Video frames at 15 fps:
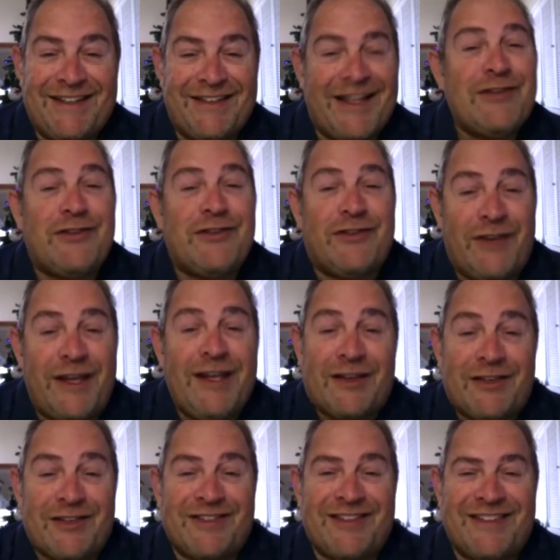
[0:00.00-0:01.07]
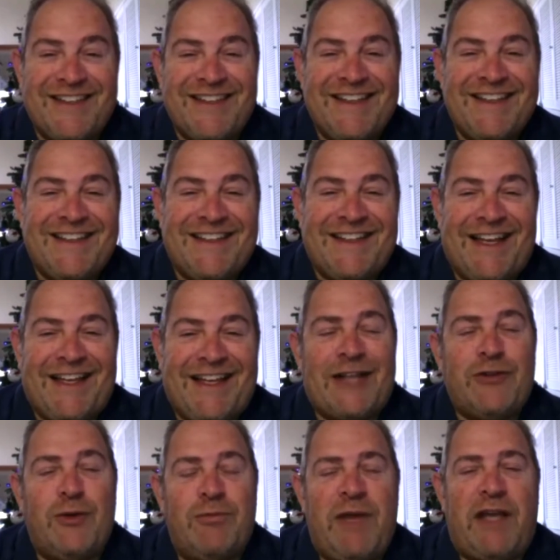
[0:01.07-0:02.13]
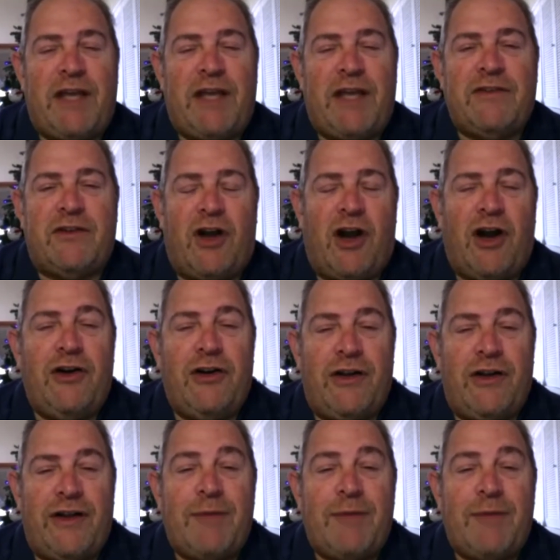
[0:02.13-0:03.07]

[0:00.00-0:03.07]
that stinks. And that's what makes it hard.